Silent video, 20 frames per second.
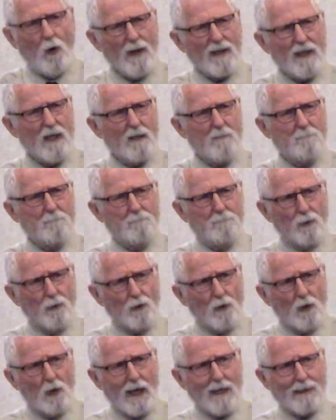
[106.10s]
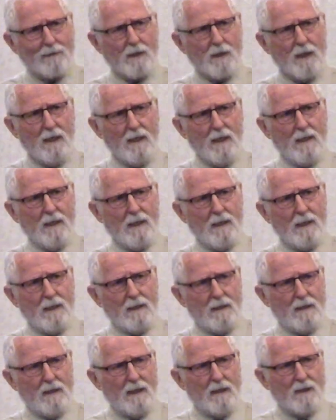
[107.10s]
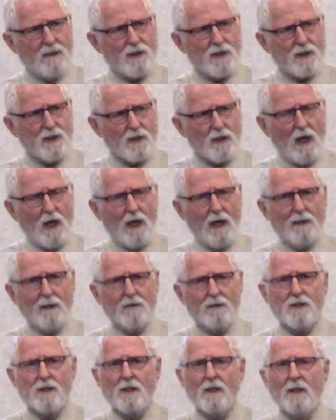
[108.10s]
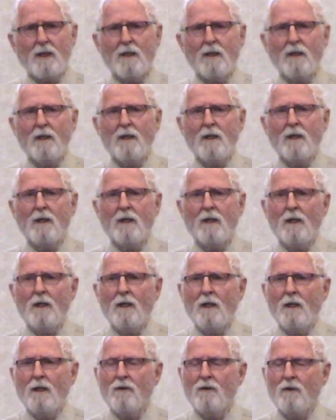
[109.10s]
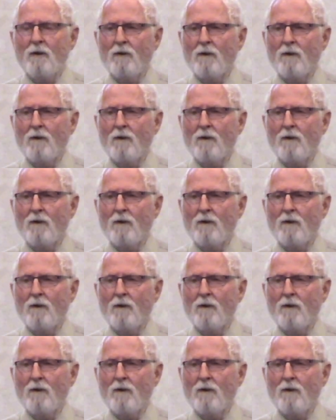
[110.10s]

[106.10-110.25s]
had brought these thoughts to the